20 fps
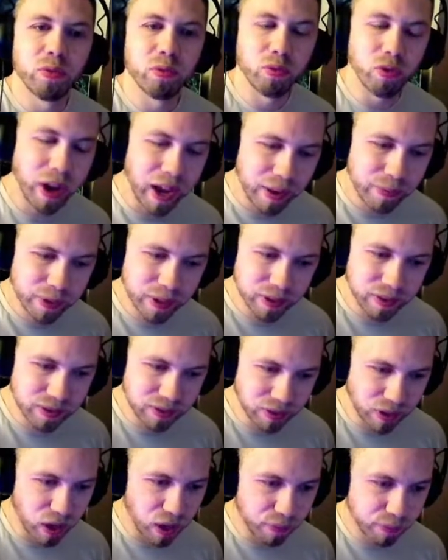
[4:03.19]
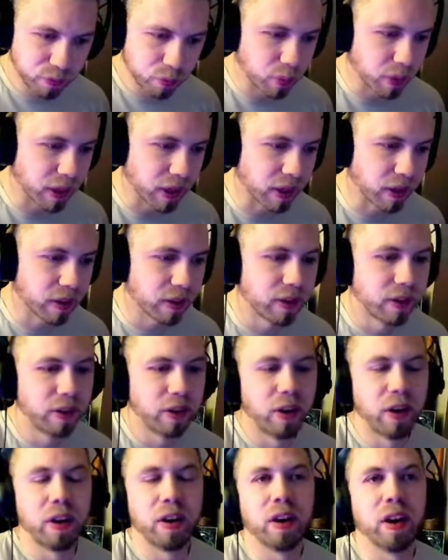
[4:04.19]
Raven Software,
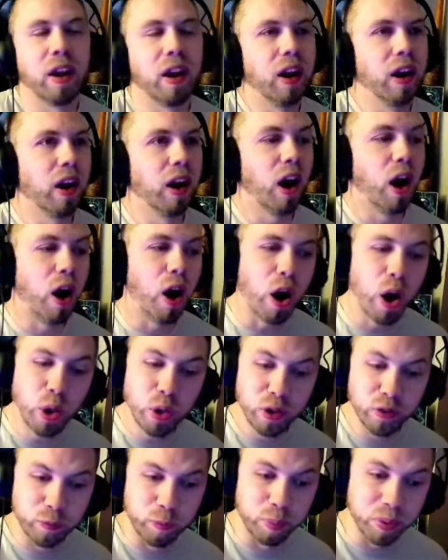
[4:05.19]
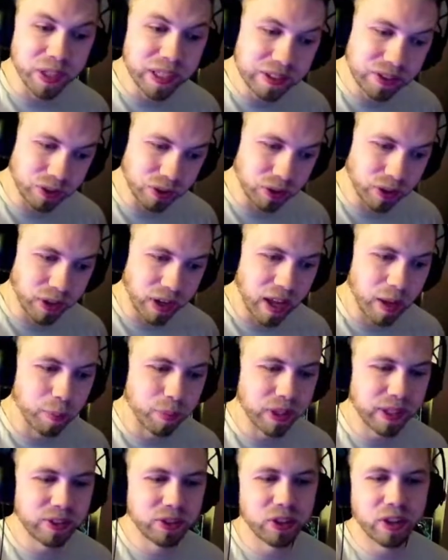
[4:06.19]
uh, all of Blizzard, and
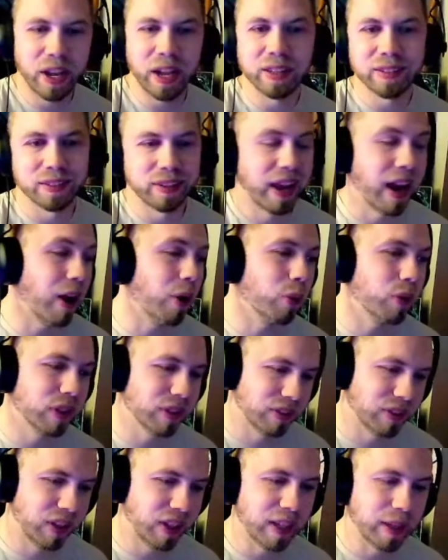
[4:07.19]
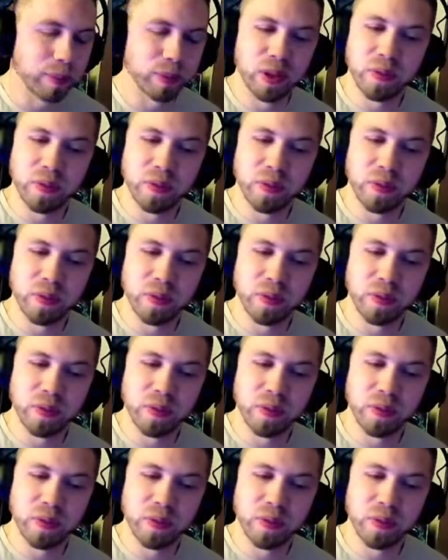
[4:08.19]
Blizzard has countless teams.